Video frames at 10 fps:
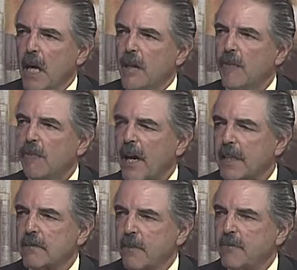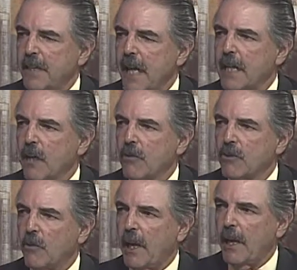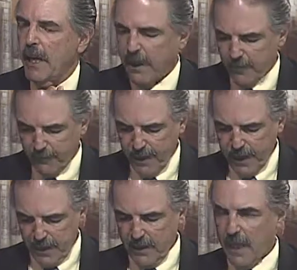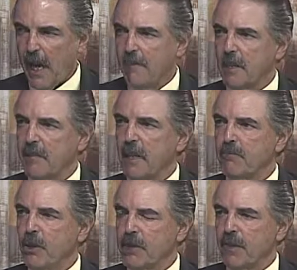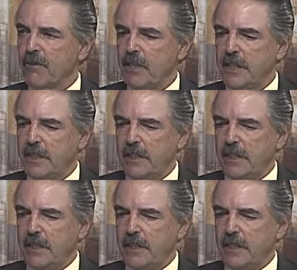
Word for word: the fat from the neck goes away, and the fat in the abdomen that pushes the,